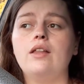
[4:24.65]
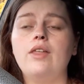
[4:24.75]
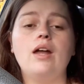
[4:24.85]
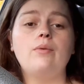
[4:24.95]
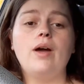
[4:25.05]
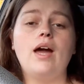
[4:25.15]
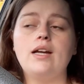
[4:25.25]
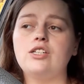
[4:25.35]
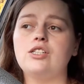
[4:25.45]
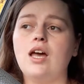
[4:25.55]
that way
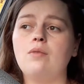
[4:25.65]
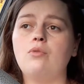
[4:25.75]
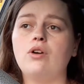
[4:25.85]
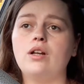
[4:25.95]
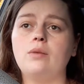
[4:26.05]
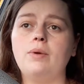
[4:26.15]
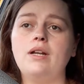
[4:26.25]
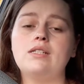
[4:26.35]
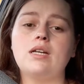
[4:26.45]
I can just have more independence.